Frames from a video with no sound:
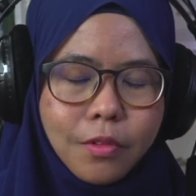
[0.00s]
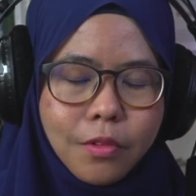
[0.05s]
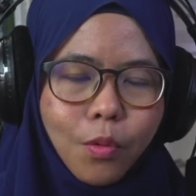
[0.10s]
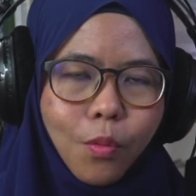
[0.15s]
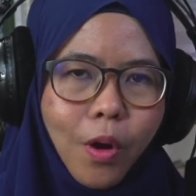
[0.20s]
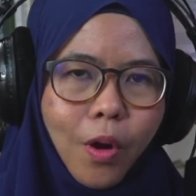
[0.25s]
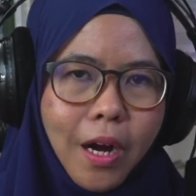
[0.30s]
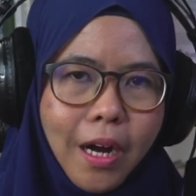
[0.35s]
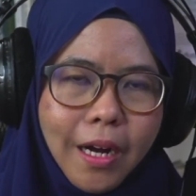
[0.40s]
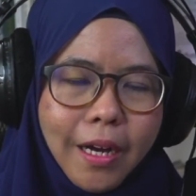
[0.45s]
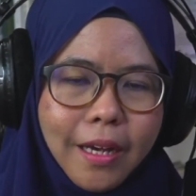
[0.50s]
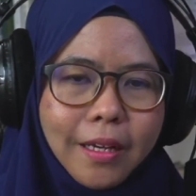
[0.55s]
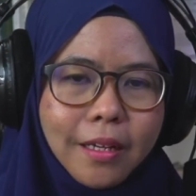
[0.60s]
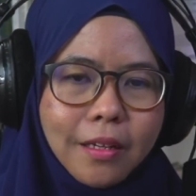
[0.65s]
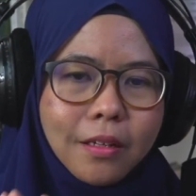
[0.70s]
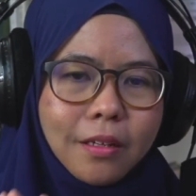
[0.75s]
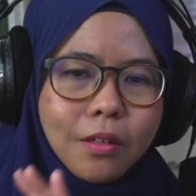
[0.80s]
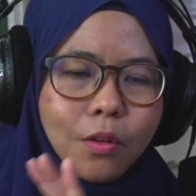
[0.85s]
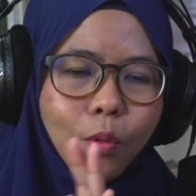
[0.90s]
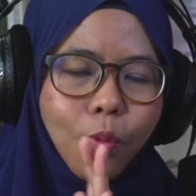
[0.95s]

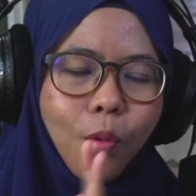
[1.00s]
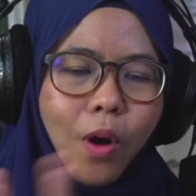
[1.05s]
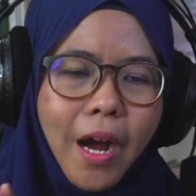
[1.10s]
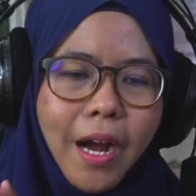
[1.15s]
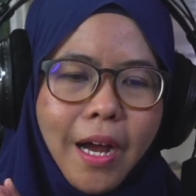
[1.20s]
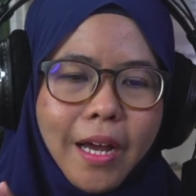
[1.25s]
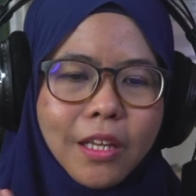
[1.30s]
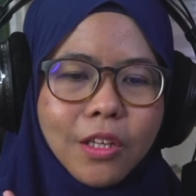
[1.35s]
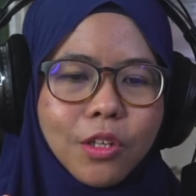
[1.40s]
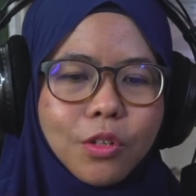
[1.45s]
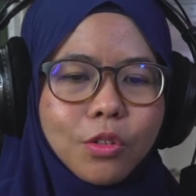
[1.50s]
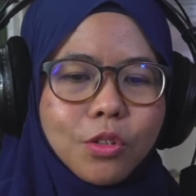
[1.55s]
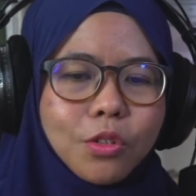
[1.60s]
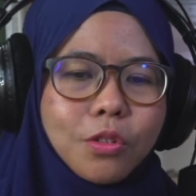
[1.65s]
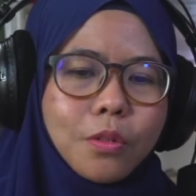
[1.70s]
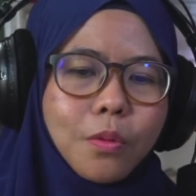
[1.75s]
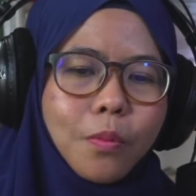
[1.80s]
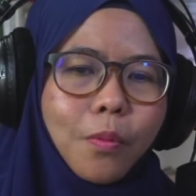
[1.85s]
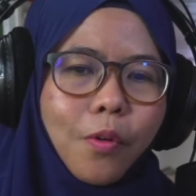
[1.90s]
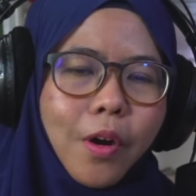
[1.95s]
Why? Why
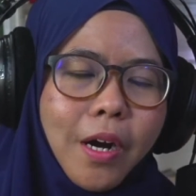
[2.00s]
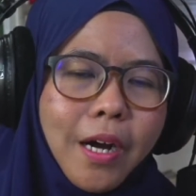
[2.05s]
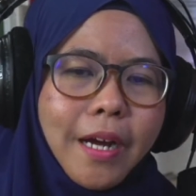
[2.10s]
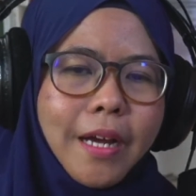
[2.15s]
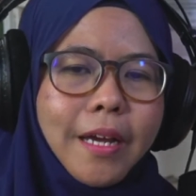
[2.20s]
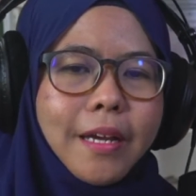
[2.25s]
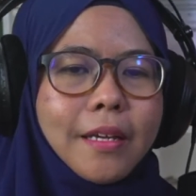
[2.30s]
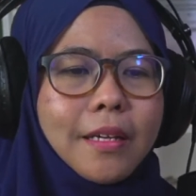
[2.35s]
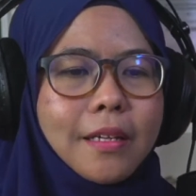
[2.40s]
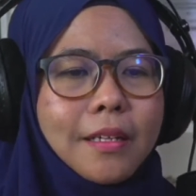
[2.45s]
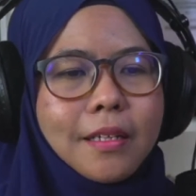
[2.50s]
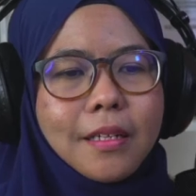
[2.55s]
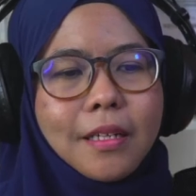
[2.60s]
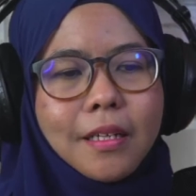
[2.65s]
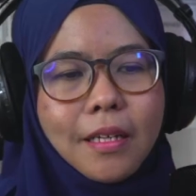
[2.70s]
YouTube? Why?